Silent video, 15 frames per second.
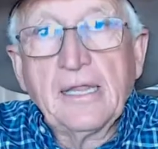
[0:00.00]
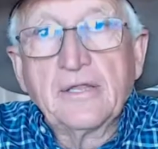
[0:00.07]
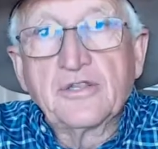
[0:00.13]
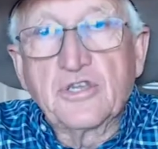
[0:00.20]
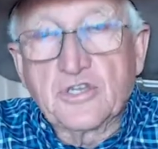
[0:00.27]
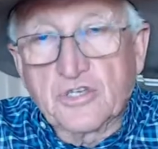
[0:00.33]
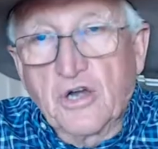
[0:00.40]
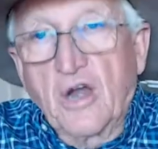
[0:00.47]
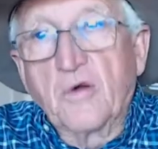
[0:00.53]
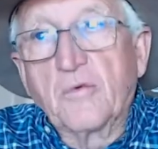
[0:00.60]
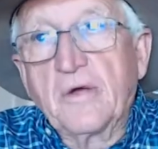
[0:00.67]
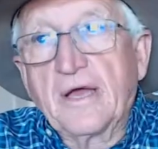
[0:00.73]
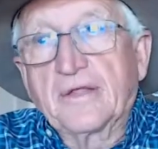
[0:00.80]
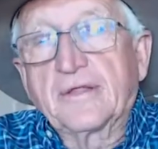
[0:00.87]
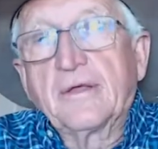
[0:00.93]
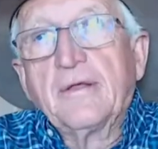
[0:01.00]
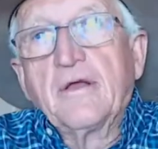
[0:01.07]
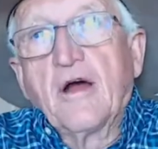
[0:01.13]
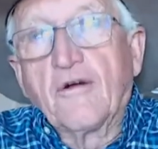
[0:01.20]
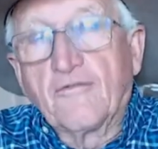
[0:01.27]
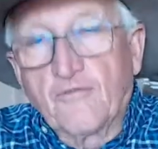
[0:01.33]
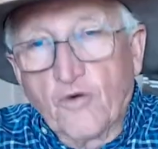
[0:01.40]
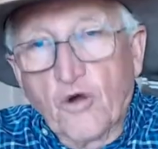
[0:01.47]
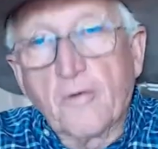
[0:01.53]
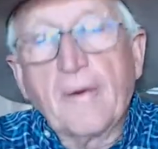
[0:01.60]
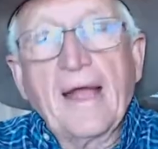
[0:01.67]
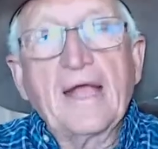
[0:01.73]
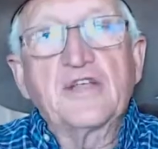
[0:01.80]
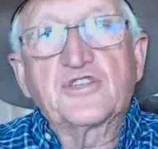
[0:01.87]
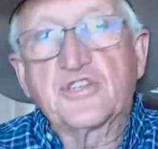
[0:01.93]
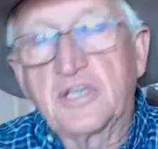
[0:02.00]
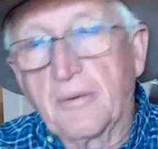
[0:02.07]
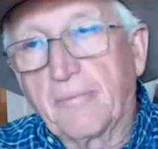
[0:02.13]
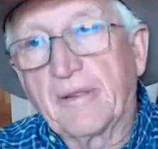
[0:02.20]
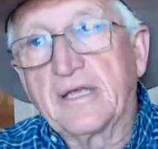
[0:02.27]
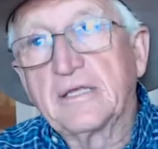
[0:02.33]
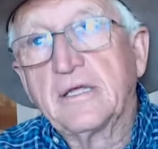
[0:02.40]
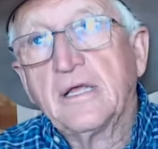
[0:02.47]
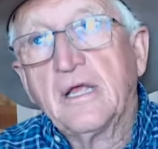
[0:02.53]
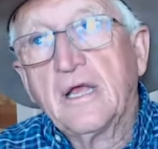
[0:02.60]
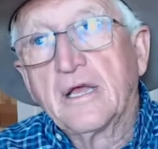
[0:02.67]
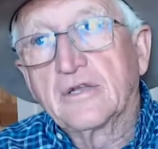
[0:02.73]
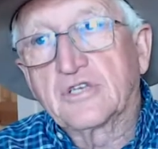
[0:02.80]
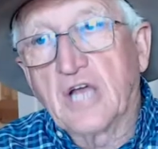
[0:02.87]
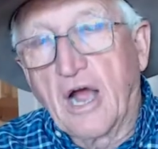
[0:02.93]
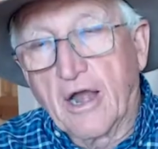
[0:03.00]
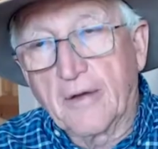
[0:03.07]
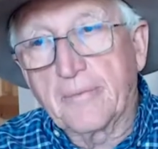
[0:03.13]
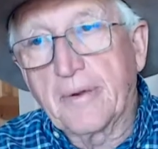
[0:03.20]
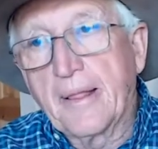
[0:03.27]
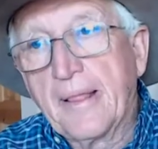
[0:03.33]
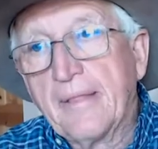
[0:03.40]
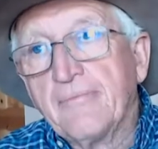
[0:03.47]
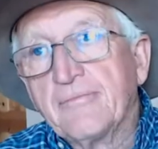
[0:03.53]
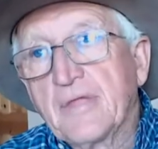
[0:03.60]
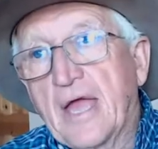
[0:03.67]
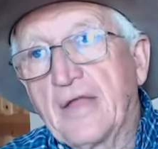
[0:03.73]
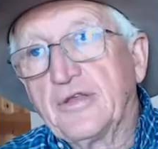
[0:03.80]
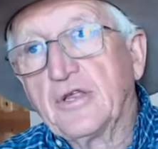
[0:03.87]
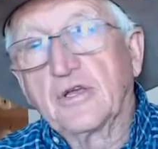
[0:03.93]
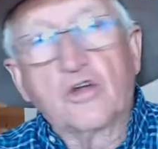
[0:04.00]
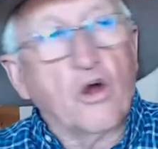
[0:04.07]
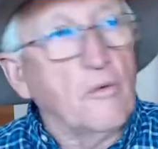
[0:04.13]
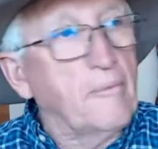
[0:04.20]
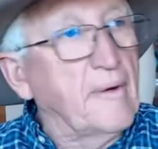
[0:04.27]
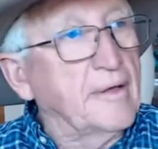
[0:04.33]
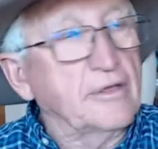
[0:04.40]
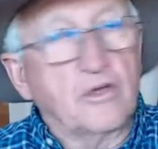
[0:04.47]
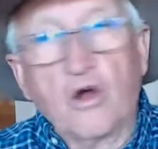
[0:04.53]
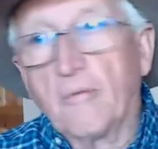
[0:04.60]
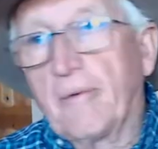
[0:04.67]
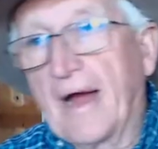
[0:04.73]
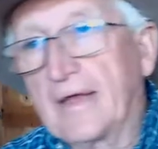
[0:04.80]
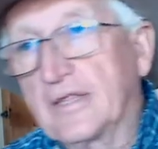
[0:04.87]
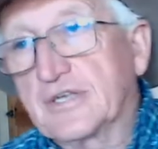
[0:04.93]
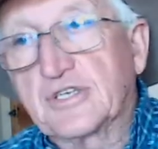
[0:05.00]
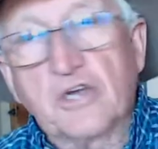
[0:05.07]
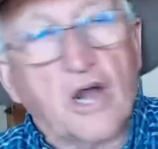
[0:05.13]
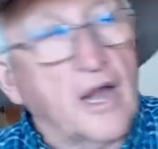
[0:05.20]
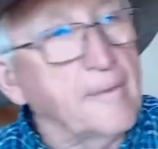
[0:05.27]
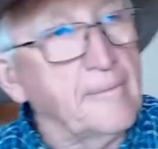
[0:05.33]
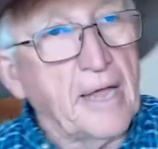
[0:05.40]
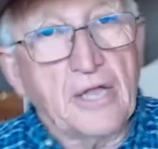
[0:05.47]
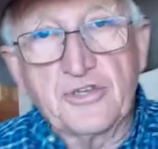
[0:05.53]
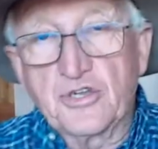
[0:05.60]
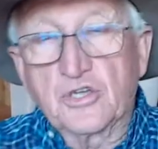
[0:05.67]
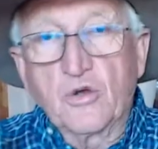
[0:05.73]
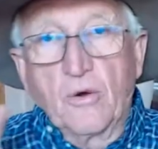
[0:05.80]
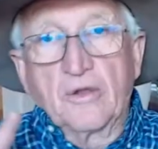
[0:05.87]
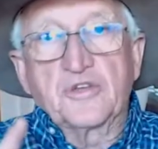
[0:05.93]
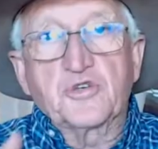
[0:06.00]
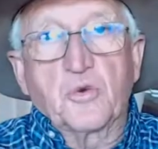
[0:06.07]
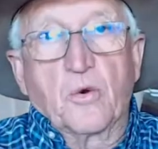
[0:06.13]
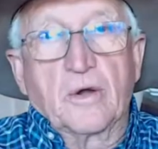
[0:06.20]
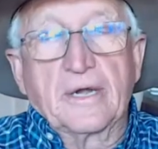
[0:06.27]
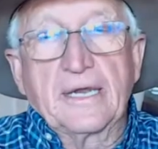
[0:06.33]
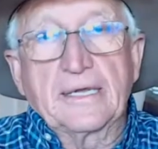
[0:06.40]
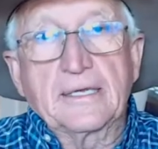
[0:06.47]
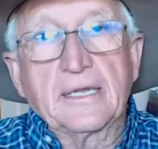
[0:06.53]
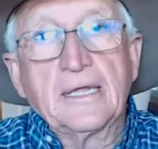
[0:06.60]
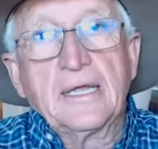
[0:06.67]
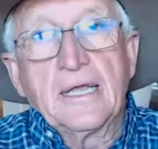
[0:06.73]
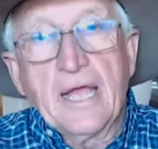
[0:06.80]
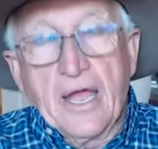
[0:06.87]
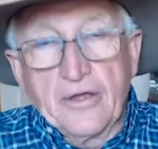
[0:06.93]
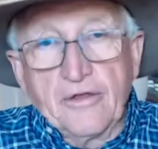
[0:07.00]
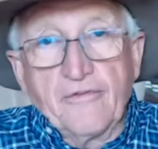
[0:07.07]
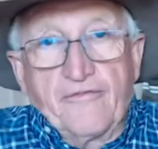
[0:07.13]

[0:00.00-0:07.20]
to start with, a four by eight sheet of tarp, and you go go by the tarp as you're going toward it, and you